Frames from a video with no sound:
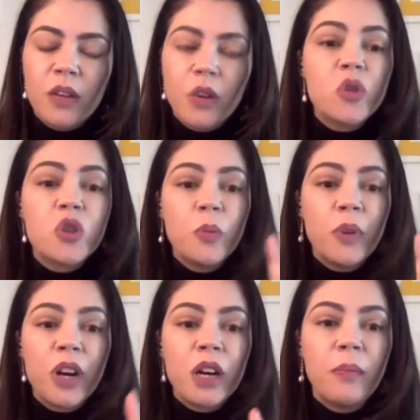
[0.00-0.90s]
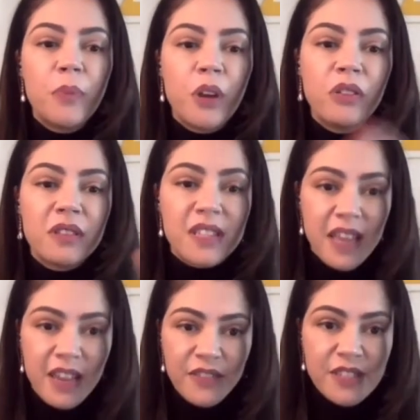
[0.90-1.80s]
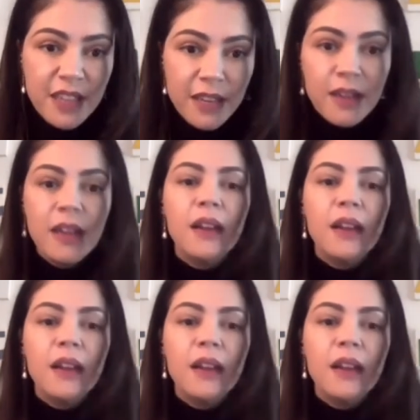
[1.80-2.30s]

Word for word: consumer product safety,